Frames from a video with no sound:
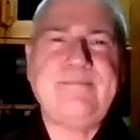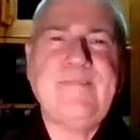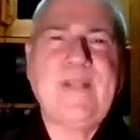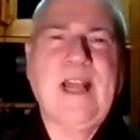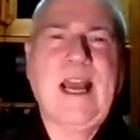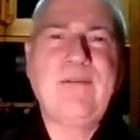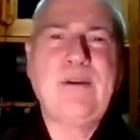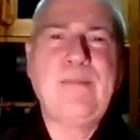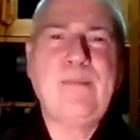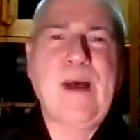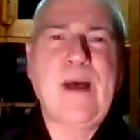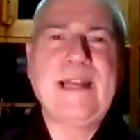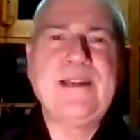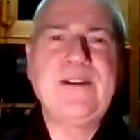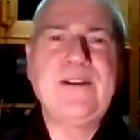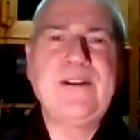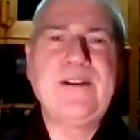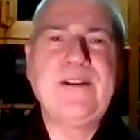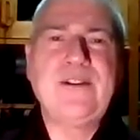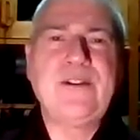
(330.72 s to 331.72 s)
I
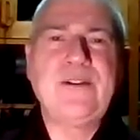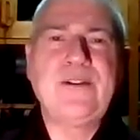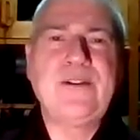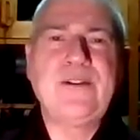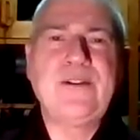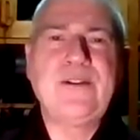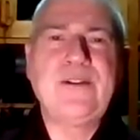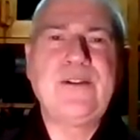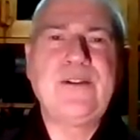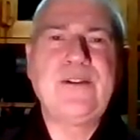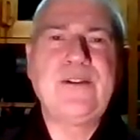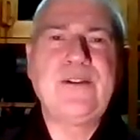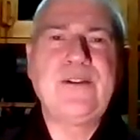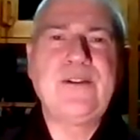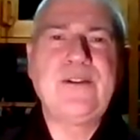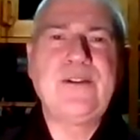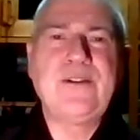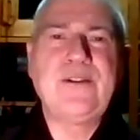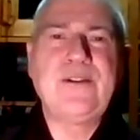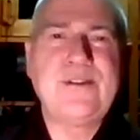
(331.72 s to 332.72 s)
remind you that I
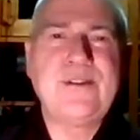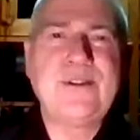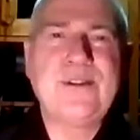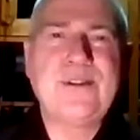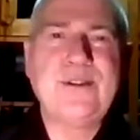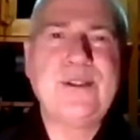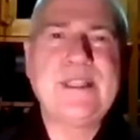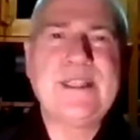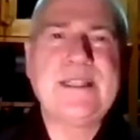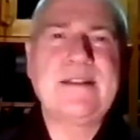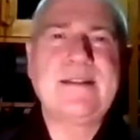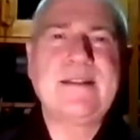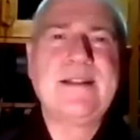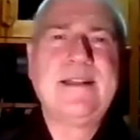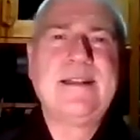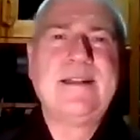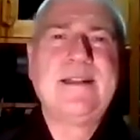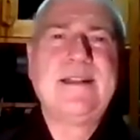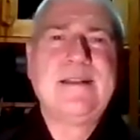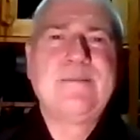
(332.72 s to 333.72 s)
encourage you to do this
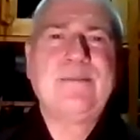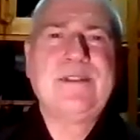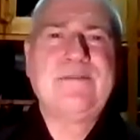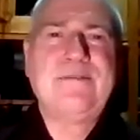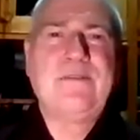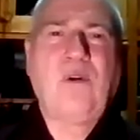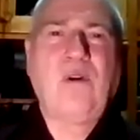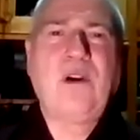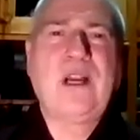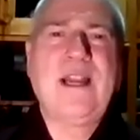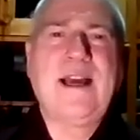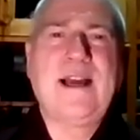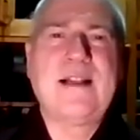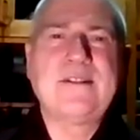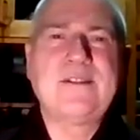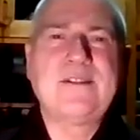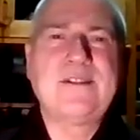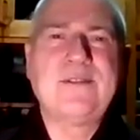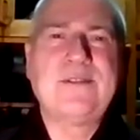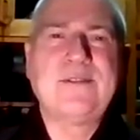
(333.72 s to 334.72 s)
before class
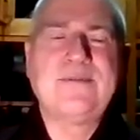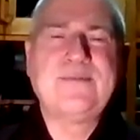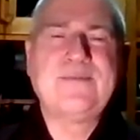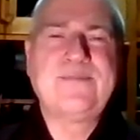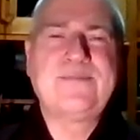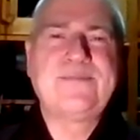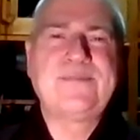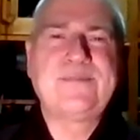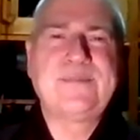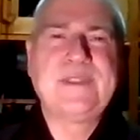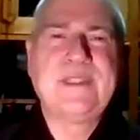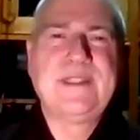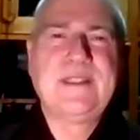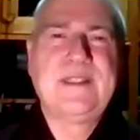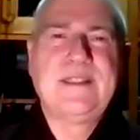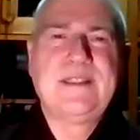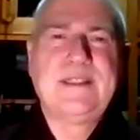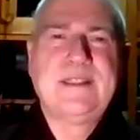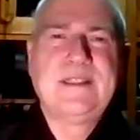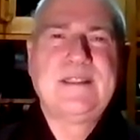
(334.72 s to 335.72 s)
too.
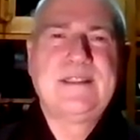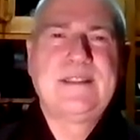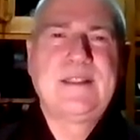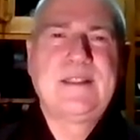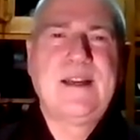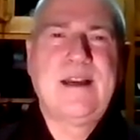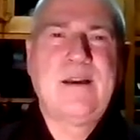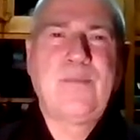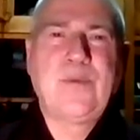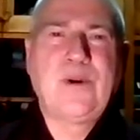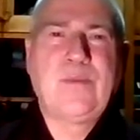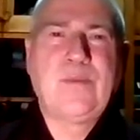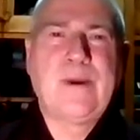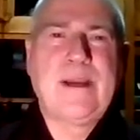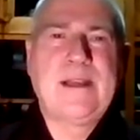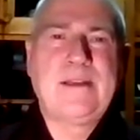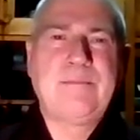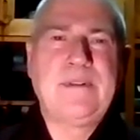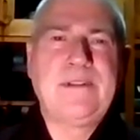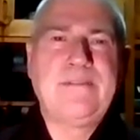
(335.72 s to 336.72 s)
Calm your
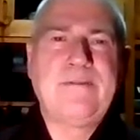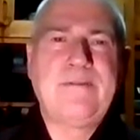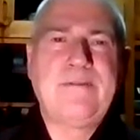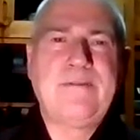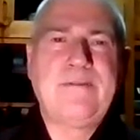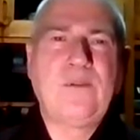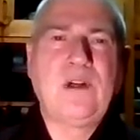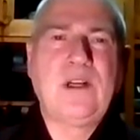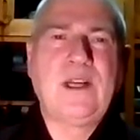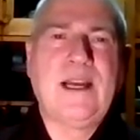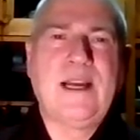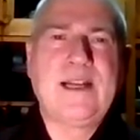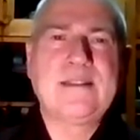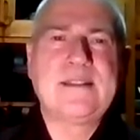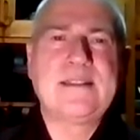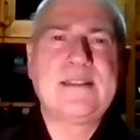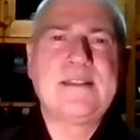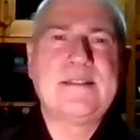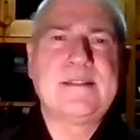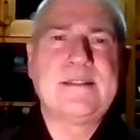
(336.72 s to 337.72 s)
mind before
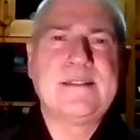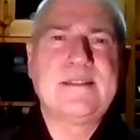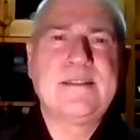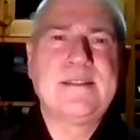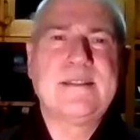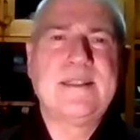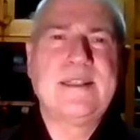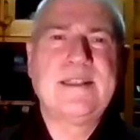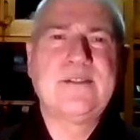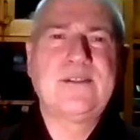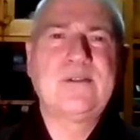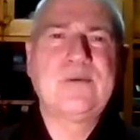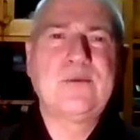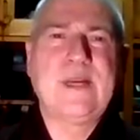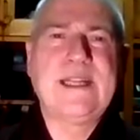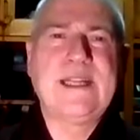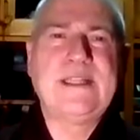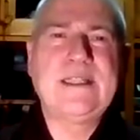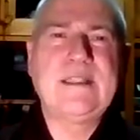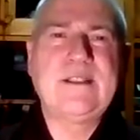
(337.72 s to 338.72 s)
classes as you're
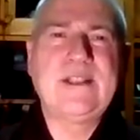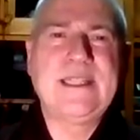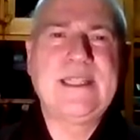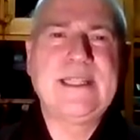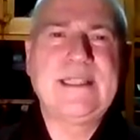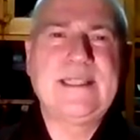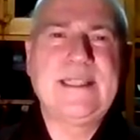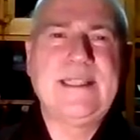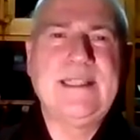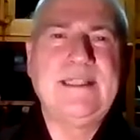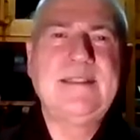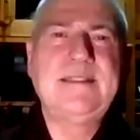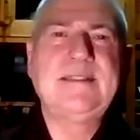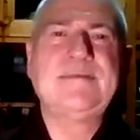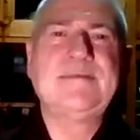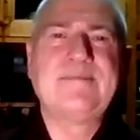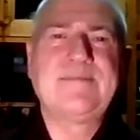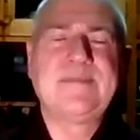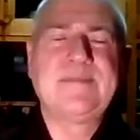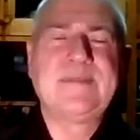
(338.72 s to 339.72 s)
waiting to get in,
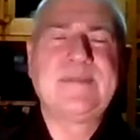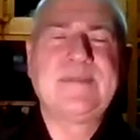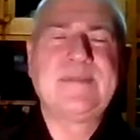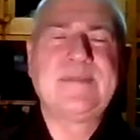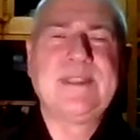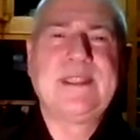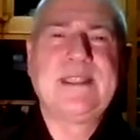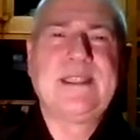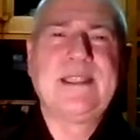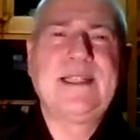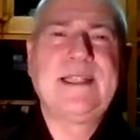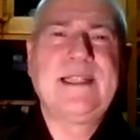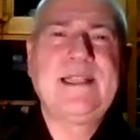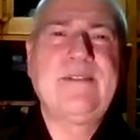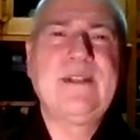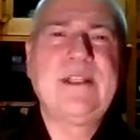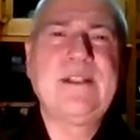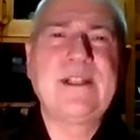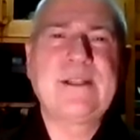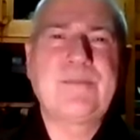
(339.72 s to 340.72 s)
and even
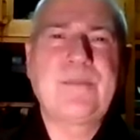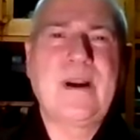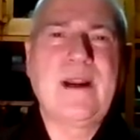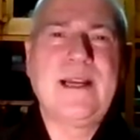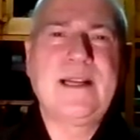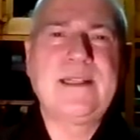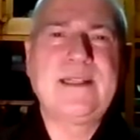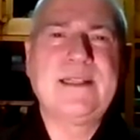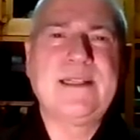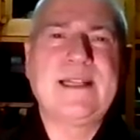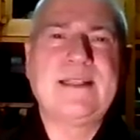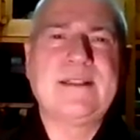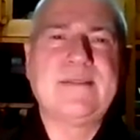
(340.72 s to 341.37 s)
just prior to that.